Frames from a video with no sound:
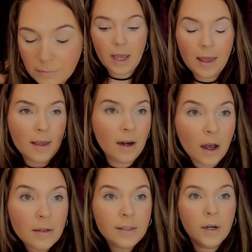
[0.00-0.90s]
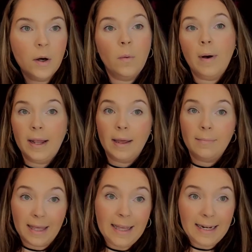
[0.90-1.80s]
And then also, while
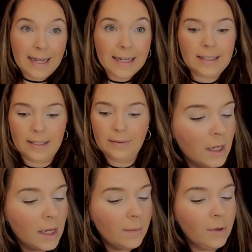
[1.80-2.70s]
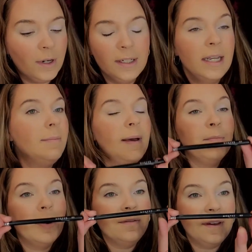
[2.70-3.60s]
I'm in it, I'm going to take my
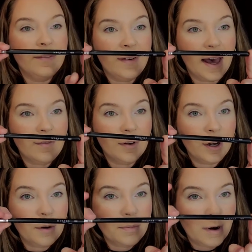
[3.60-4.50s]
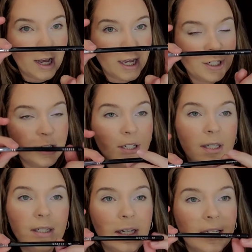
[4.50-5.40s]
Morphe 510 brush.
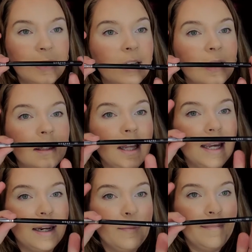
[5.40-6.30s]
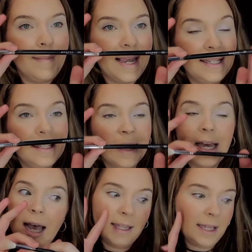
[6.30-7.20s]
This is like an amazing
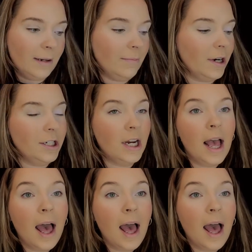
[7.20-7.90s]
highlighting brush.